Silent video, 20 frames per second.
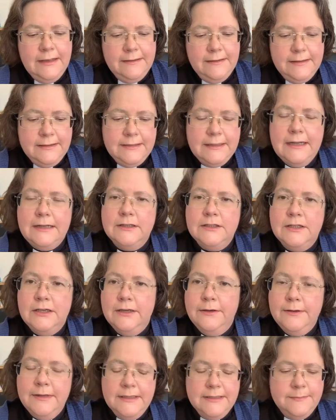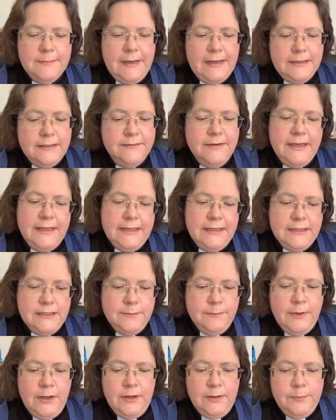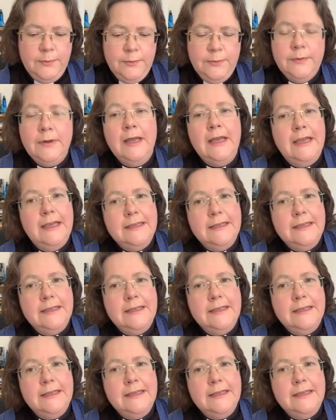The statue is made of English marble.